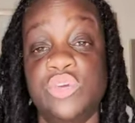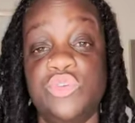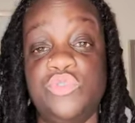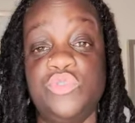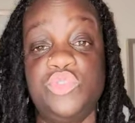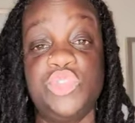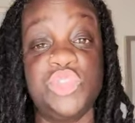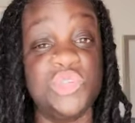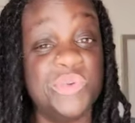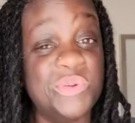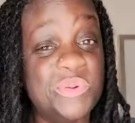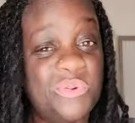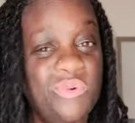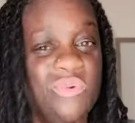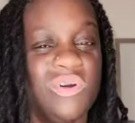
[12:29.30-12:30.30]

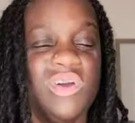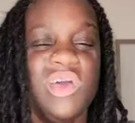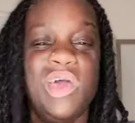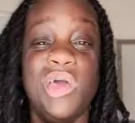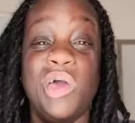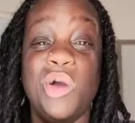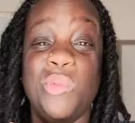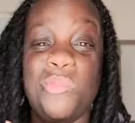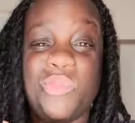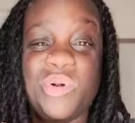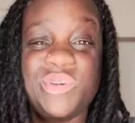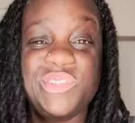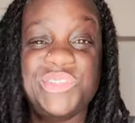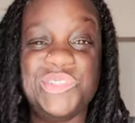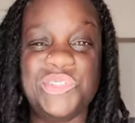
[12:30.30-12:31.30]
pursue the
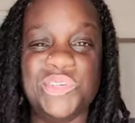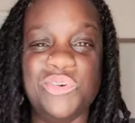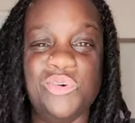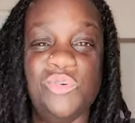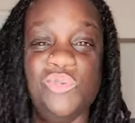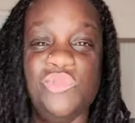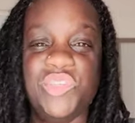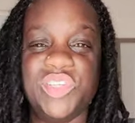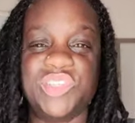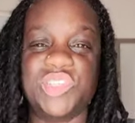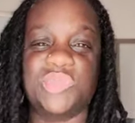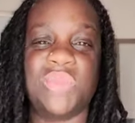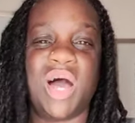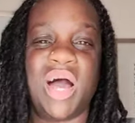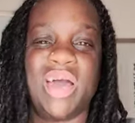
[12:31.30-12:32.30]
smile. How do
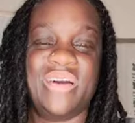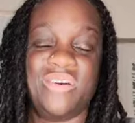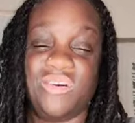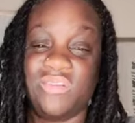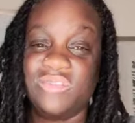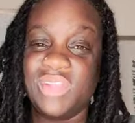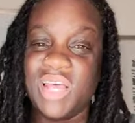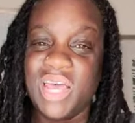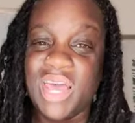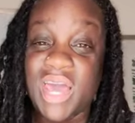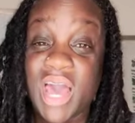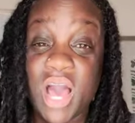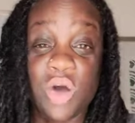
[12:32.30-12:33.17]
you do that?